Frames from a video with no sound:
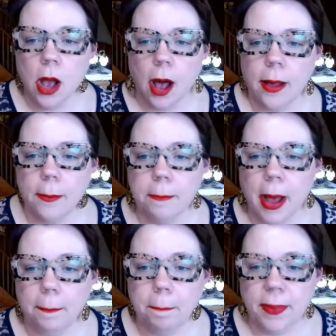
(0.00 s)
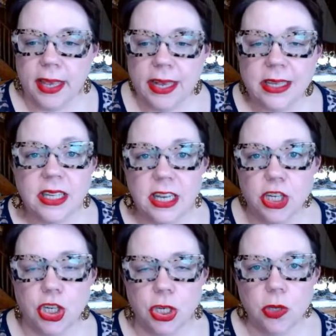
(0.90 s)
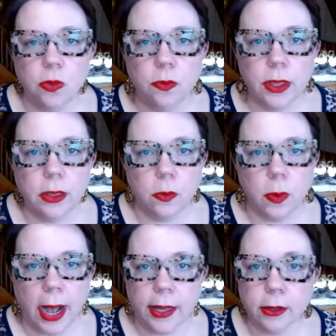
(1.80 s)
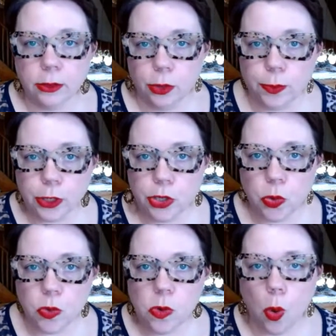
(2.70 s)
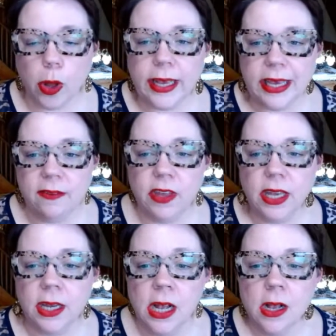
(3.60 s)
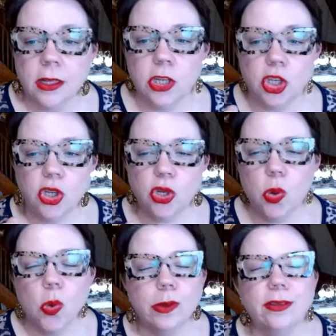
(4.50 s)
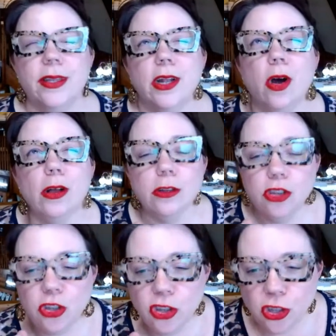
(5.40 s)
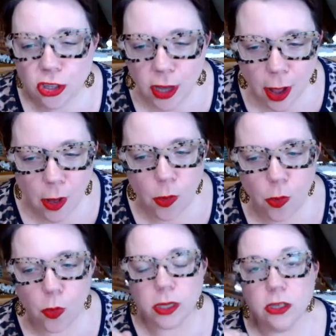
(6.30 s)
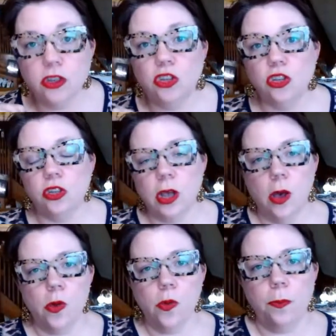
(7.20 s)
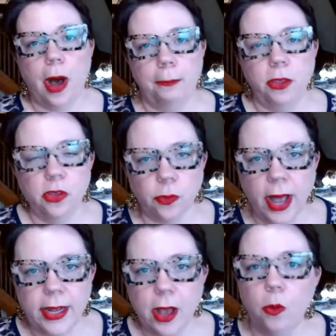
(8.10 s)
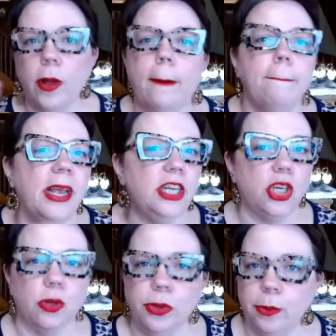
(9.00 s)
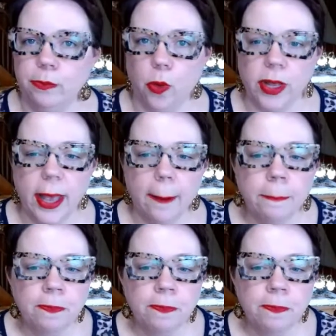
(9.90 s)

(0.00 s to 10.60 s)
Uh, my biggest issue with the wire looper tool, or even the tools that are so, so popular right now, where it makes your loop for you,